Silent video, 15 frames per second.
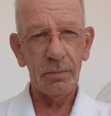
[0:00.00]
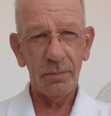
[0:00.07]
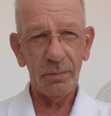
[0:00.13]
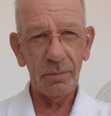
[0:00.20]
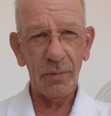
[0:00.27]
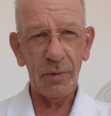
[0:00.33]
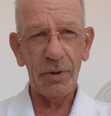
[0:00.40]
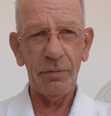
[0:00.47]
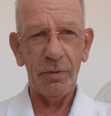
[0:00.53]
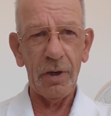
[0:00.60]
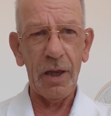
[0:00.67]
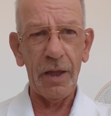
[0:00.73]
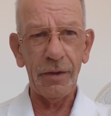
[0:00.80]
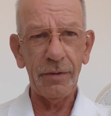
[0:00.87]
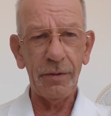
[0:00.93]
In
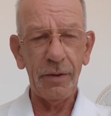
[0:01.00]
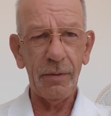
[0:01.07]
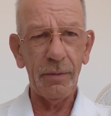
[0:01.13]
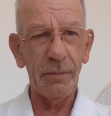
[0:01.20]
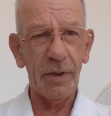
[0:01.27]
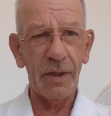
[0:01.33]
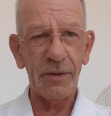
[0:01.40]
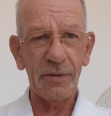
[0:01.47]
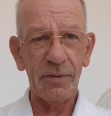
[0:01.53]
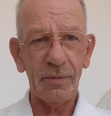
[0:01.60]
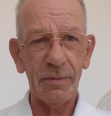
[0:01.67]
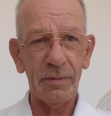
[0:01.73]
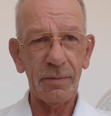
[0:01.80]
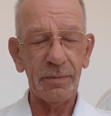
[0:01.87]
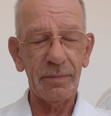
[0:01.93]
reality, that's
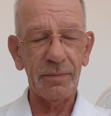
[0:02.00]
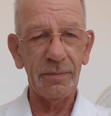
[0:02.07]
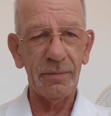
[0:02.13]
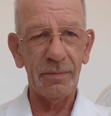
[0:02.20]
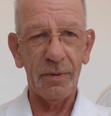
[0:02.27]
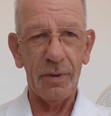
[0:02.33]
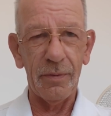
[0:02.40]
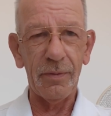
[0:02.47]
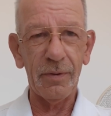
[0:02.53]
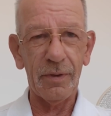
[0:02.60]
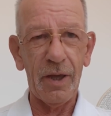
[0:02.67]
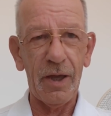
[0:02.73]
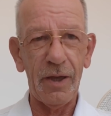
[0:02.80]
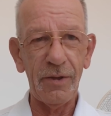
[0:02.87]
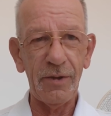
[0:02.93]
not the
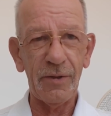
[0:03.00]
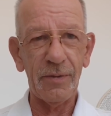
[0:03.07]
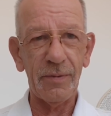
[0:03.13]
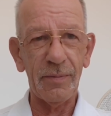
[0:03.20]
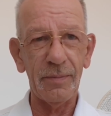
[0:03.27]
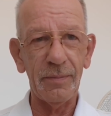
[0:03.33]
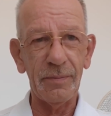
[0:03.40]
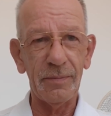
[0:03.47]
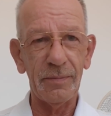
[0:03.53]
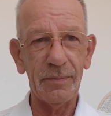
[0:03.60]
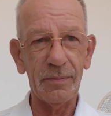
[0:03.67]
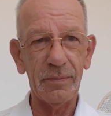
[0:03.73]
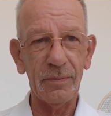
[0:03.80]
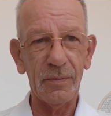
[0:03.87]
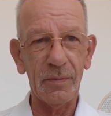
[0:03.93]
case.
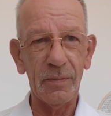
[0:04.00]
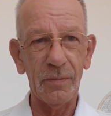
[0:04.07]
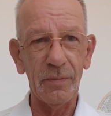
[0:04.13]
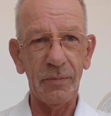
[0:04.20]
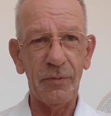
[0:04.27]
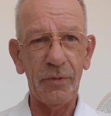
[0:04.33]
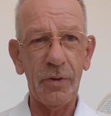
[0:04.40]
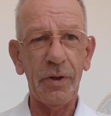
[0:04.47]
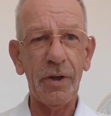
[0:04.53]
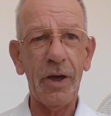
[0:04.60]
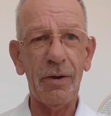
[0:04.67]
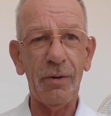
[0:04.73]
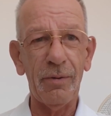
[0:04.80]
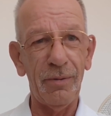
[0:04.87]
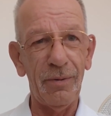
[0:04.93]
For
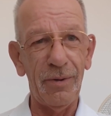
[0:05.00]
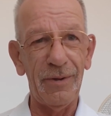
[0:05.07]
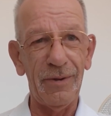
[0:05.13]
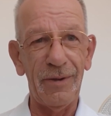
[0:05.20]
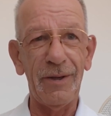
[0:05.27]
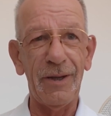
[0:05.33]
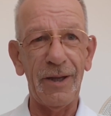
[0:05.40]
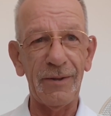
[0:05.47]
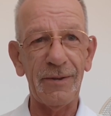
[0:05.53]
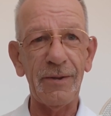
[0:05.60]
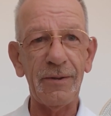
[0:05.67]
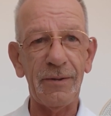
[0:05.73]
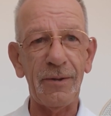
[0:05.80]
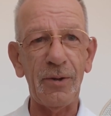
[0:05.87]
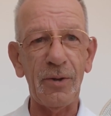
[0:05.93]
now, let's
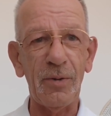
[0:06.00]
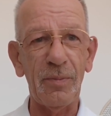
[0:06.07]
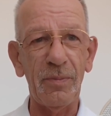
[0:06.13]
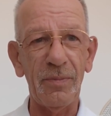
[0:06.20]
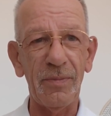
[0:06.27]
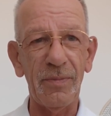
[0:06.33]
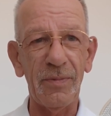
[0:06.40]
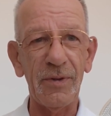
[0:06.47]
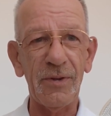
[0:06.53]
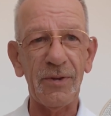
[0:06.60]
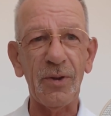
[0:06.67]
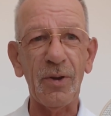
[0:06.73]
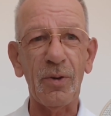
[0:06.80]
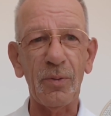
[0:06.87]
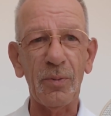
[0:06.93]
assume the
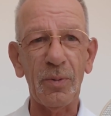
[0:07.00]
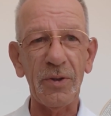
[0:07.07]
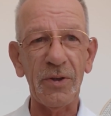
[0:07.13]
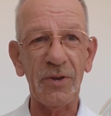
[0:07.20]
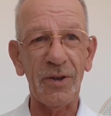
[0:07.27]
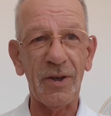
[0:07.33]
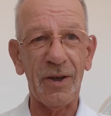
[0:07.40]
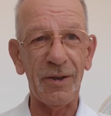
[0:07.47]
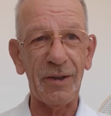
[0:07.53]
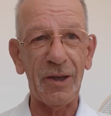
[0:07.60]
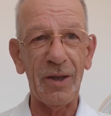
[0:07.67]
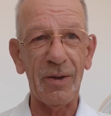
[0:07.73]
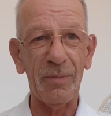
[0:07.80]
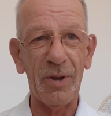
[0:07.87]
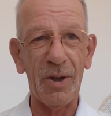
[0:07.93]
stone will start
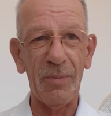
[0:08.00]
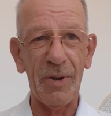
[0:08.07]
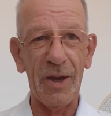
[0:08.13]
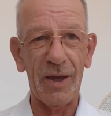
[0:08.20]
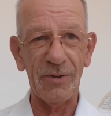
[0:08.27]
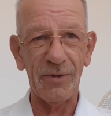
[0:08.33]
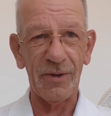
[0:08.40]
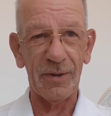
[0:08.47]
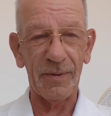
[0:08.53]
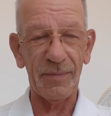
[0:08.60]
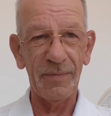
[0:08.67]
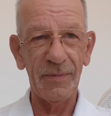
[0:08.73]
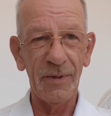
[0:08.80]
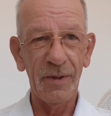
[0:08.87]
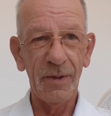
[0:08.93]
again by magic.
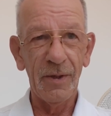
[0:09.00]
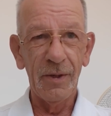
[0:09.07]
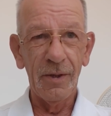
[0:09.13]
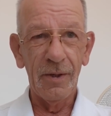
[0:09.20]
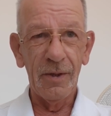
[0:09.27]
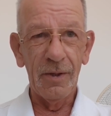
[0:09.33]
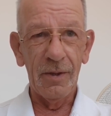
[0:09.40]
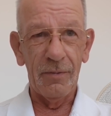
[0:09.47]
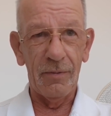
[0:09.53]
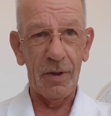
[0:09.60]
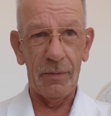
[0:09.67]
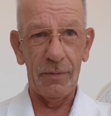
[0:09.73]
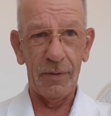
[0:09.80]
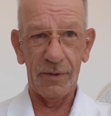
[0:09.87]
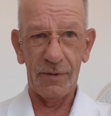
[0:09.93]

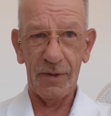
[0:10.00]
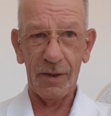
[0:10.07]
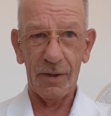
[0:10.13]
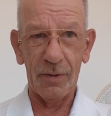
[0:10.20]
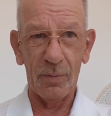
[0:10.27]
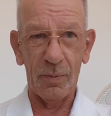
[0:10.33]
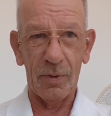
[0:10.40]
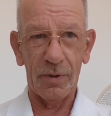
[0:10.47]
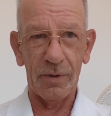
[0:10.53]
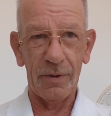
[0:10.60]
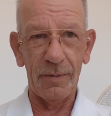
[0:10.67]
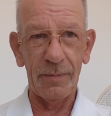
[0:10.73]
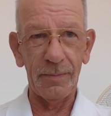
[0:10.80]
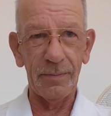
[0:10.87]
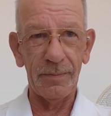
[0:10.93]
Then the second
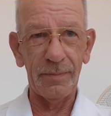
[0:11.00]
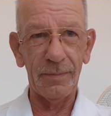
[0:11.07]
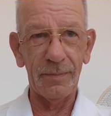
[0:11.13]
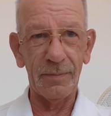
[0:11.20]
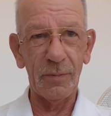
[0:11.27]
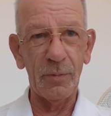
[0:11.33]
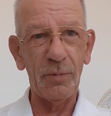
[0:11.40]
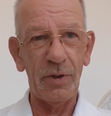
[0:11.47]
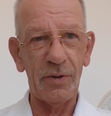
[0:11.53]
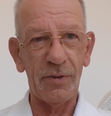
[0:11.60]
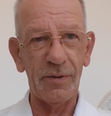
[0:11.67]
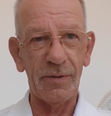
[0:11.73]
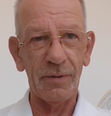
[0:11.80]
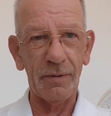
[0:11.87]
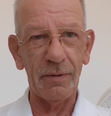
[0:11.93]
worker
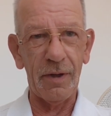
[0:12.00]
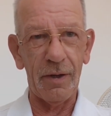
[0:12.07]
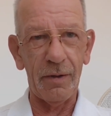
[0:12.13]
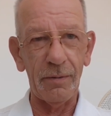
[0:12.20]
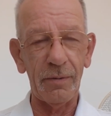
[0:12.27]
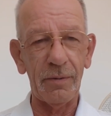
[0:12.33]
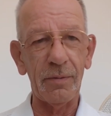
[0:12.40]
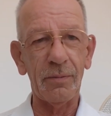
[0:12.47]
reaches the ground,